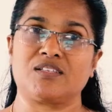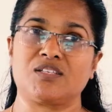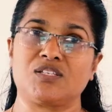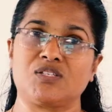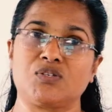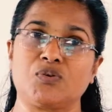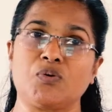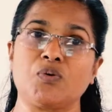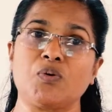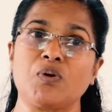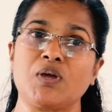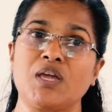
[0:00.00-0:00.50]

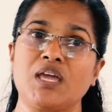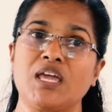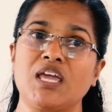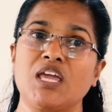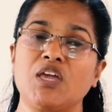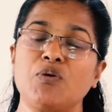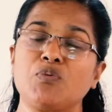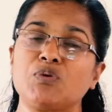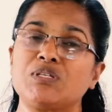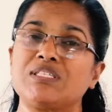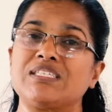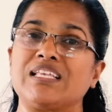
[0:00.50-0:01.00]
So
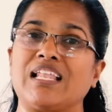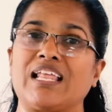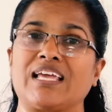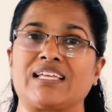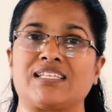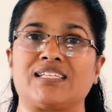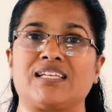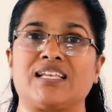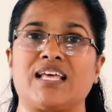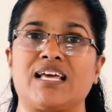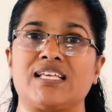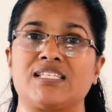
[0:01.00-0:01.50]
he was
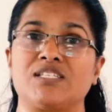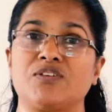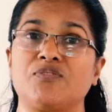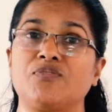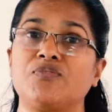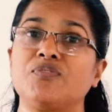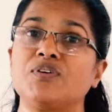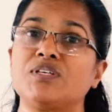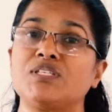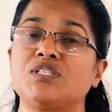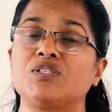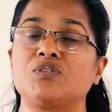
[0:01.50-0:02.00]
selected as the
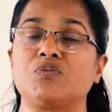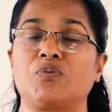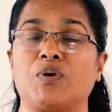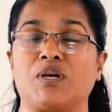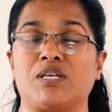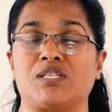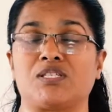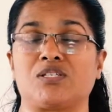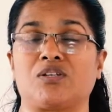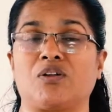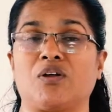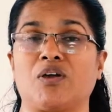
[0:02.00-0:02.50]
first
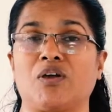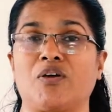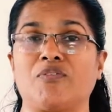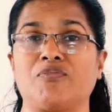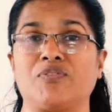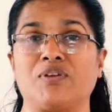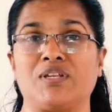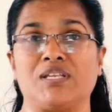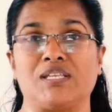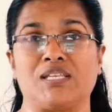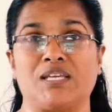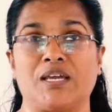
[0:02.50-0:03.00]
Viceroy of
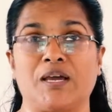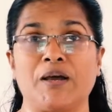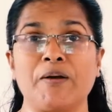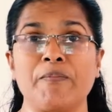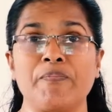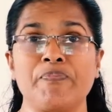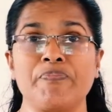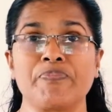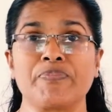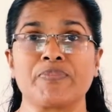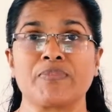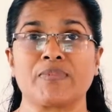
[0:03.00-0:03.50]
India
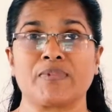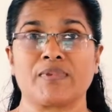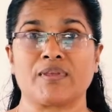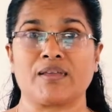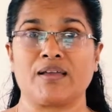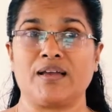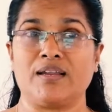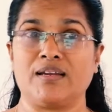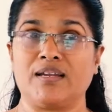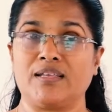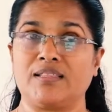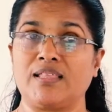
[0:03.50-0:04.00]

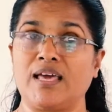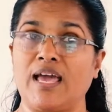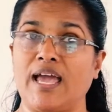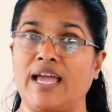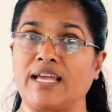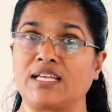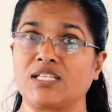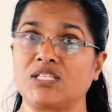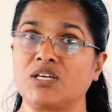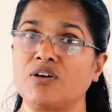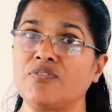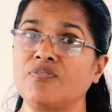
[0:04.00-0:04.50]
under the
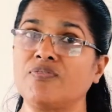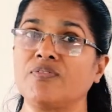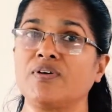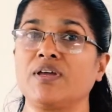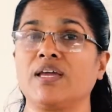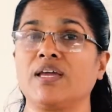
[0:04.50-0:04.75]
Act of